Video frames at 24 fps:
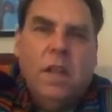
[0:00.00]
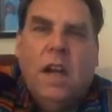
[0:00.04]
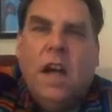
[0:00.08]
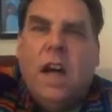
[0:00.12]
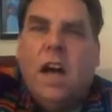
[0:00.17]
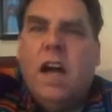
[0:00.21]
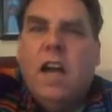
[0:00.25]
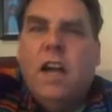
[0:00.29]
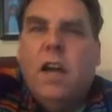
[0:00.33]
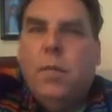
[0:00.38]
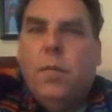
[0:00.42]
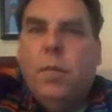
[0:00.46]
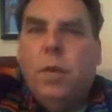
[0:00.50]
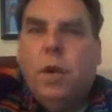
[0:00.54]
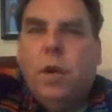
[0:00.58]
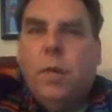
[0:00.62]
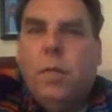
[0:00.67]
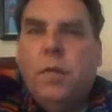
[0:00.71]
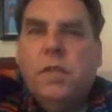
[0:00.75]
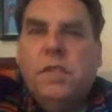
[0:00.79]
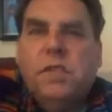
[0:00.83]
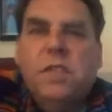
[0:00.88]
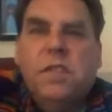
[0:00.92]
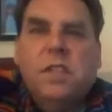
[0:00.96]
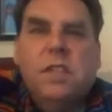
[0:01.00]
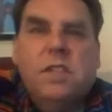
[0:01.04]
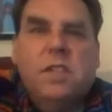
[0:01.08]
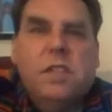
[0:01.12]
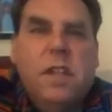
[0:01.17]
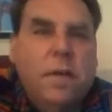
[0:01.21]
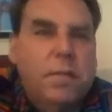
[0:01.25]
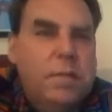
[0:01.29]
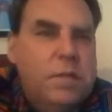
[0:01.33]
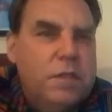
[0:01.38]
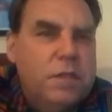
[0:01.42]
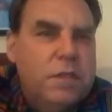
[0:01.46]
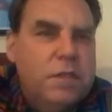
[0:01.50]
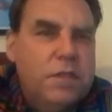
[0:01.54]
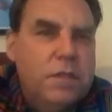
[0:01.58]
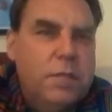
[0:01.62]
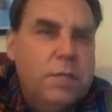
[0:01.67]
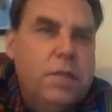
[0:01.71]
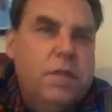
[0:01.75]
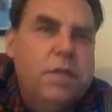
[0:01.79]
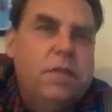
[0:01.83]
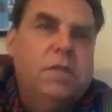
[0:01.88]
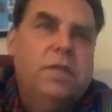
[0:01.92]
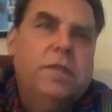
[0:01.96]
higher purpose and substance
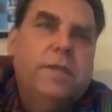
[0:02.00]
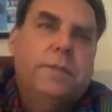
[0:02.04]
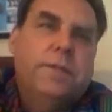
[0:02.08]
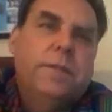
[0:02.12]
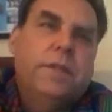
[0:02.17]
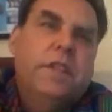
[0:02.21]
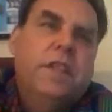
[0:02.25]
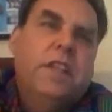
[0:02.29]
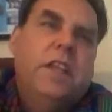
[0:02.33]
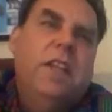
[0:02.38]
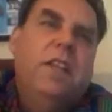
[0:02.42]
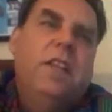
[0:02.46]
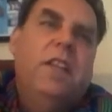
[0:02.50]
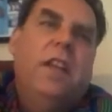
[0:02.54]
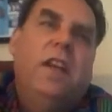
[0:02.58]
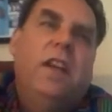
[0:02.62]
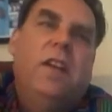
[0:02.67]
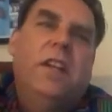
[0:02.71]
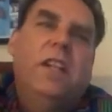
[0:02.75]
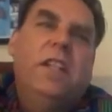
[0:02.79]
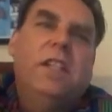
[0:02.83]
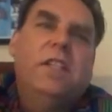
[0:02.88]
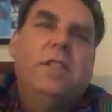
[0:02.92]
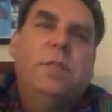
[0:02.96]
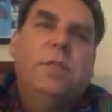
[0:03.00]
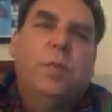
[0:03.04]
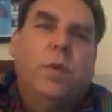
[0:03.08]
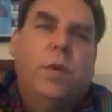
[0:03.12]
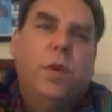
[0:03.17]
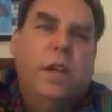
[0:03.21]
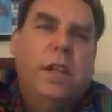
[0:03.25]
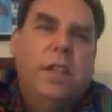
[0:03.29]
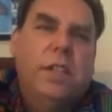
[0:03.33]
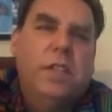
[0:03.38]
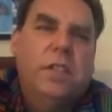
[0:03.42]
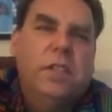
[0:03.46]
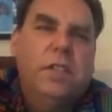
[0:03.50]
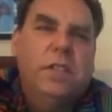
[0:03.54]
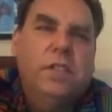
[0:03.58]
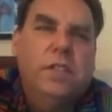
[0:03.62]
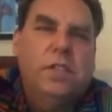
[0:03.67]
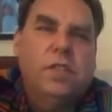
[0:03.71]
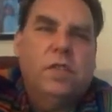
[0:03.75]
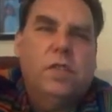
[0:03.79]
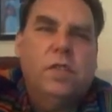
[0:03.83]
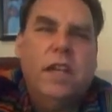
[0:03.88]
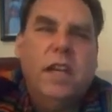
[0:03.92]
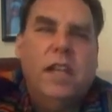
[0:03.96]
abuse, in their inspiration
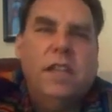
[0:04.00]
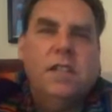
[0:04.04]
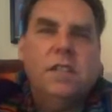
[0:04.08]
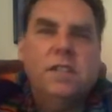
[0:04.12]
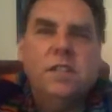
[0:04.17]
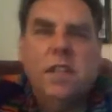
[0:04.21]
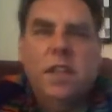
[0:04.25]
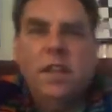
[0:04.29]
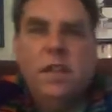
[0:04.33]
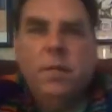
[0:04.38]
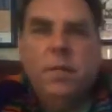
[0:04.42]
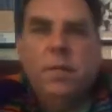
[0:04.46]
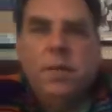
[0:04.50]
to transcend the